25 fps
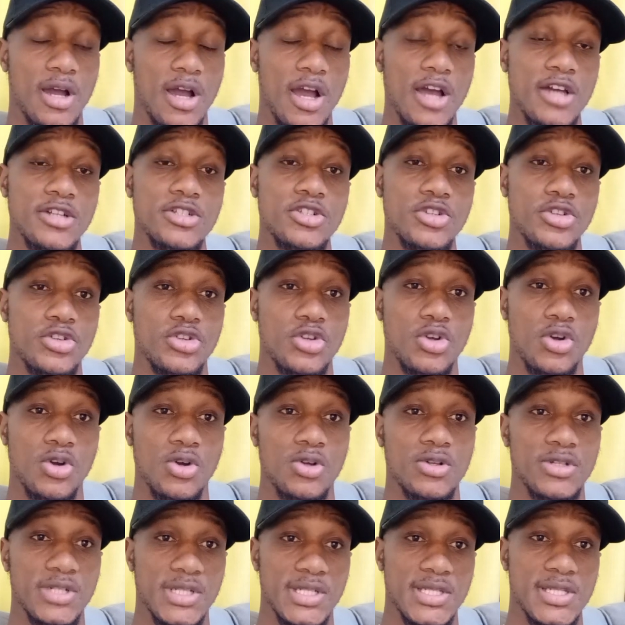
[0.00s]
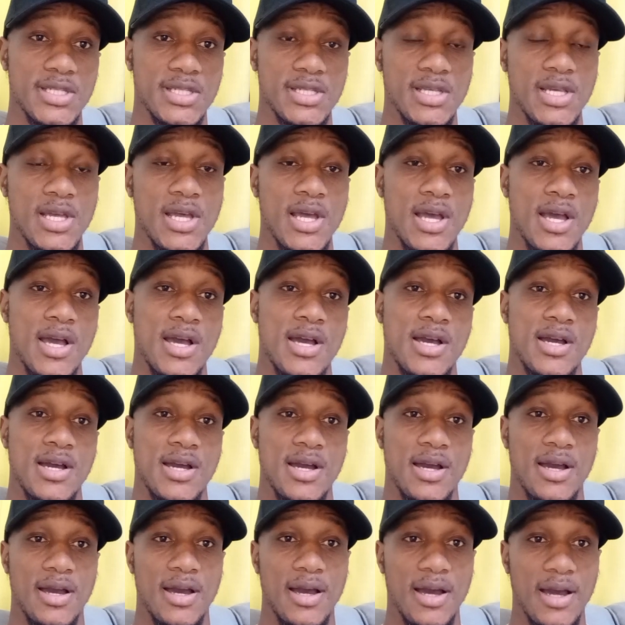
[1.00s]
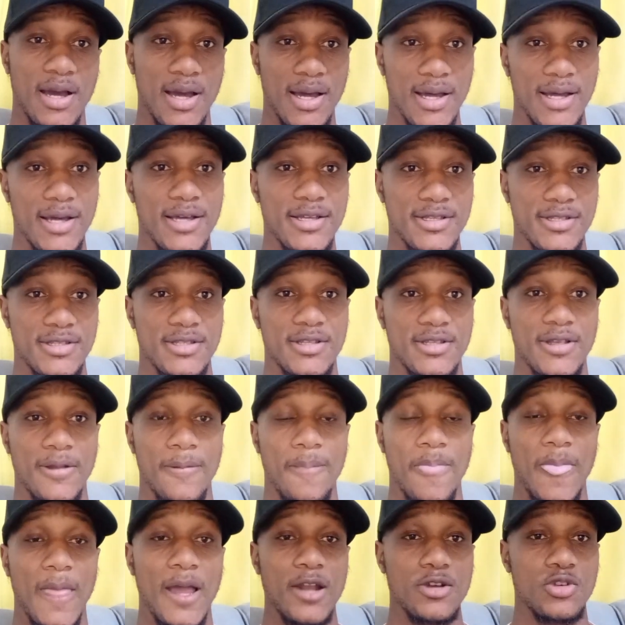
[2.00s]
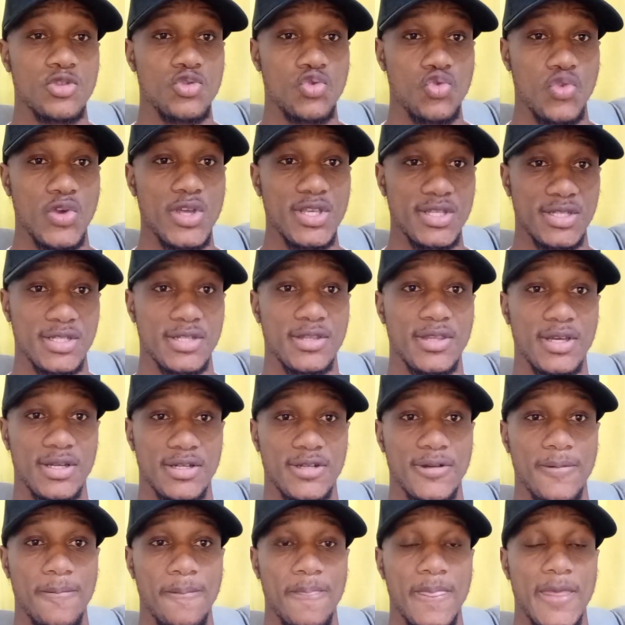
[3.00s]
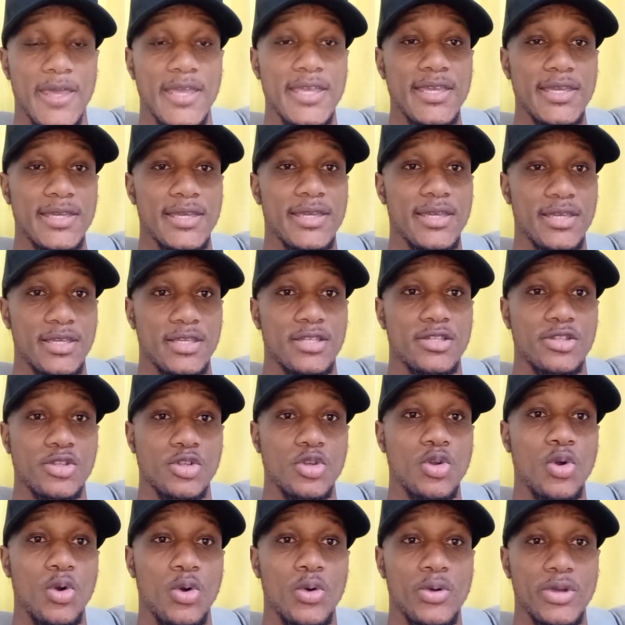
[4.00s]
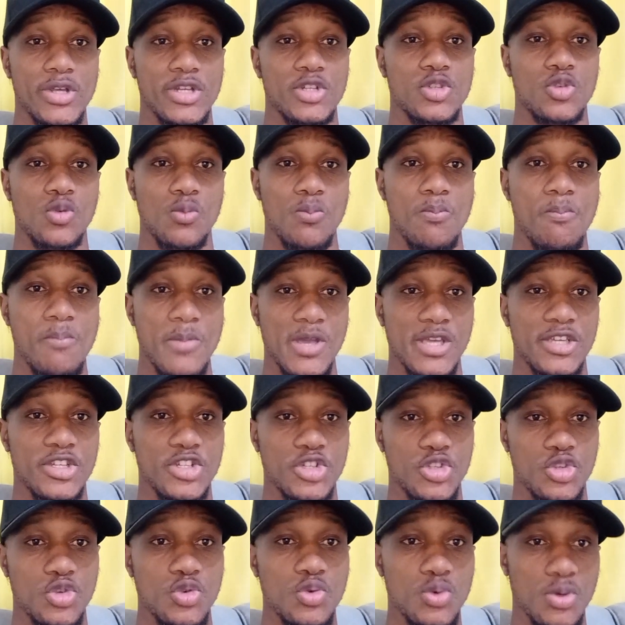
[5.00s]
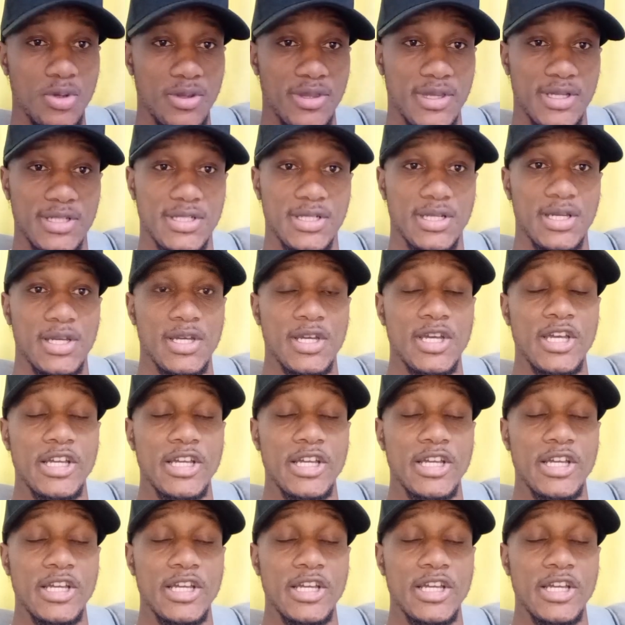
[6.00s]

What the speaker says: Holness, has addressed that he is going to make sure that